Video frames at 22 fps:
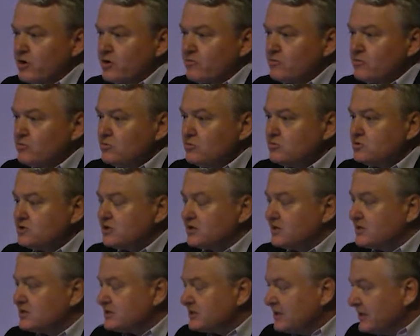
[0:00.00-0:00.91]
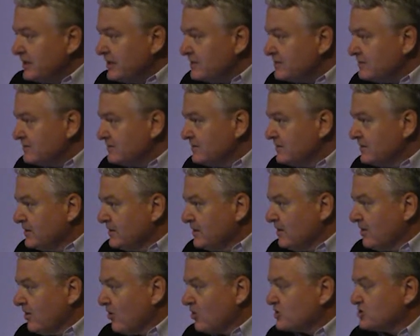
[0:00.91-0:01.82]
rules in the Senate
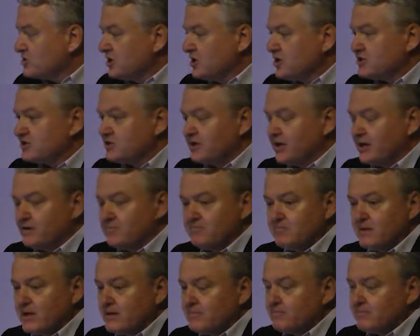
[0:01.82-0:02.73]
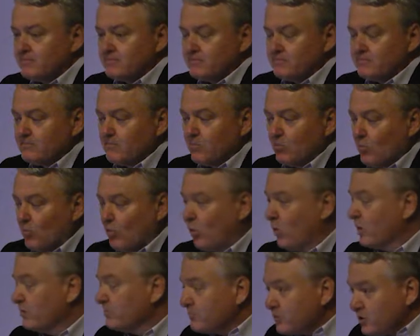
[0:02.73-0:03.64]
are such that
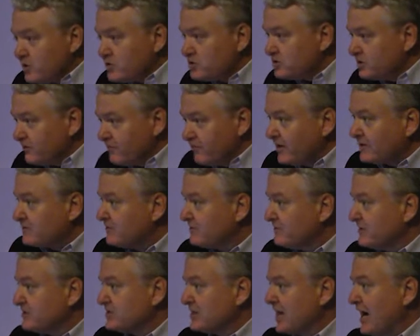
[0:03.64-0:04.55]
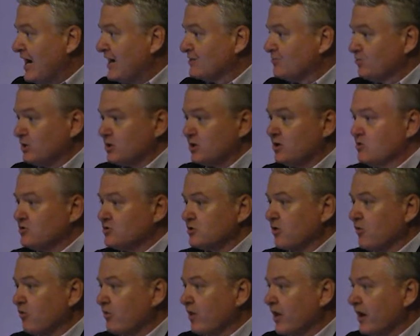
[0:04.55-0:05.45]
one person effectively decides what goes
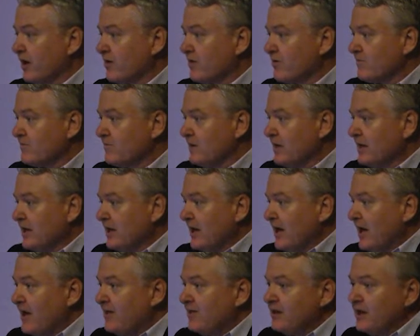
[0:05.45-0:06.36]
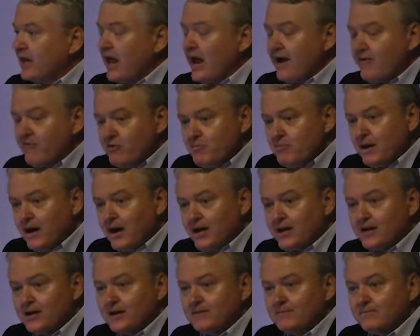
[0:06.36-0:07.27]
on there, and then
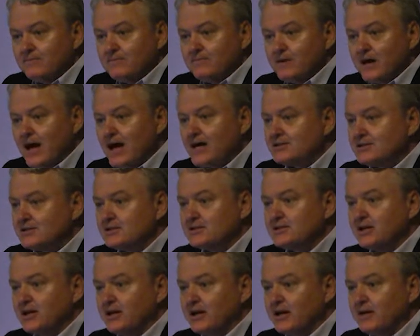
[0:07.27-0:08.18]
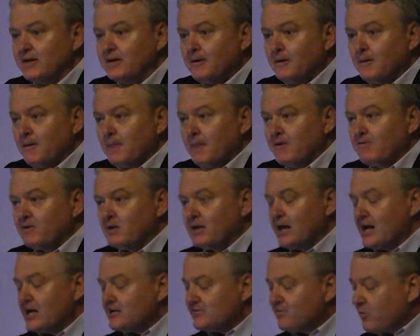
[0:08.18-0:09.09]
everybody has a say. For the
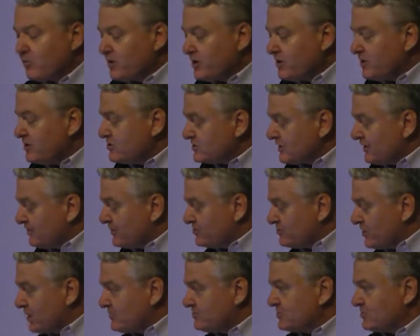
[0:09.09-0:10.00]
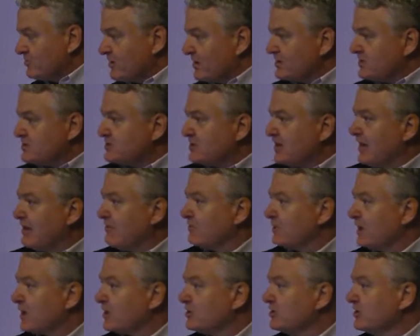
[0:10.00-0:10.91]
last four years, I've been traipsing around the state
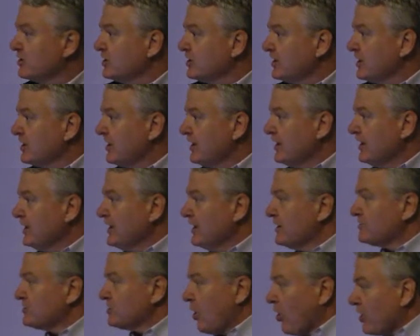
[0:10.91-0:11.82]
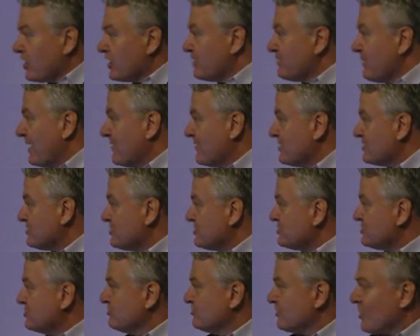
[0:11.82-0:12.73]
when I could, talking about this
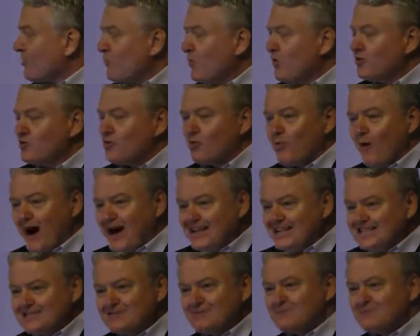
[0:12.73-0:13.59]
issue, and I wondered why does it